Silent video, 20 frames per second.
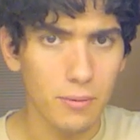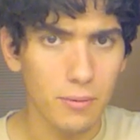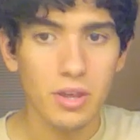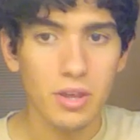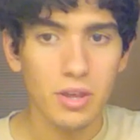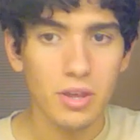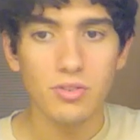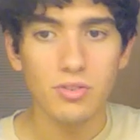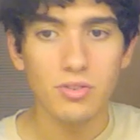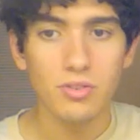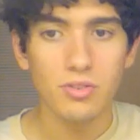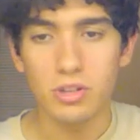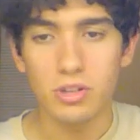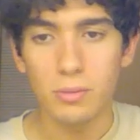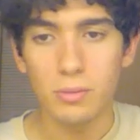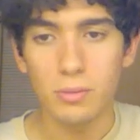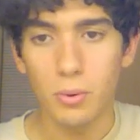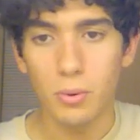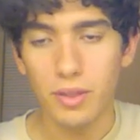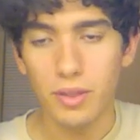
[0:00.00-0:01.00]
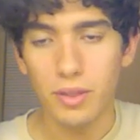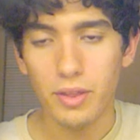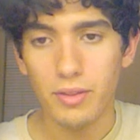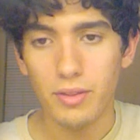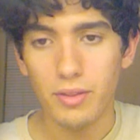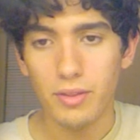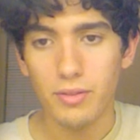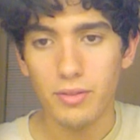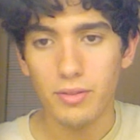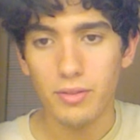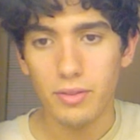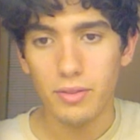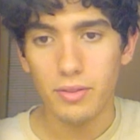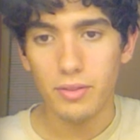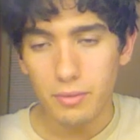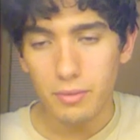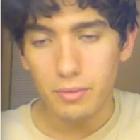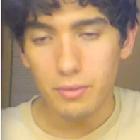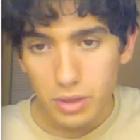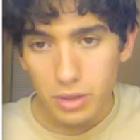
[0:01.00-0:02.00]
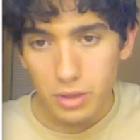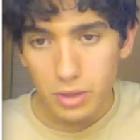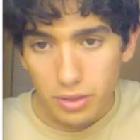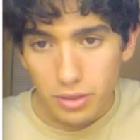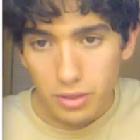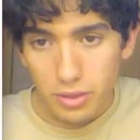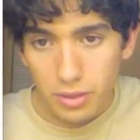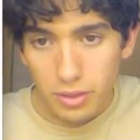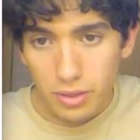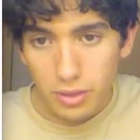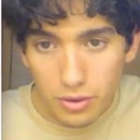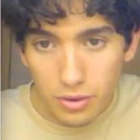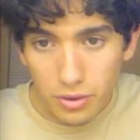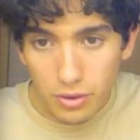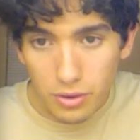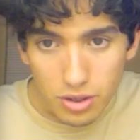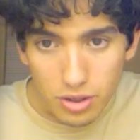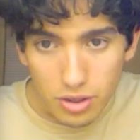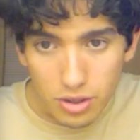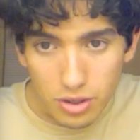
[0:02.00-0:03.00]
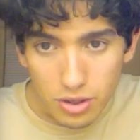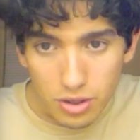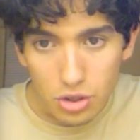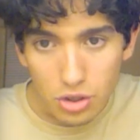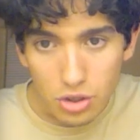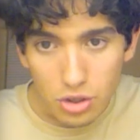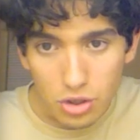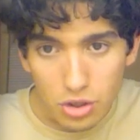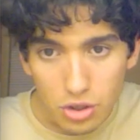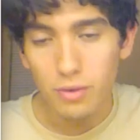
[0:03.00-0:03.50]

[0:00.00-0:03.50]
So it's important that they look at the total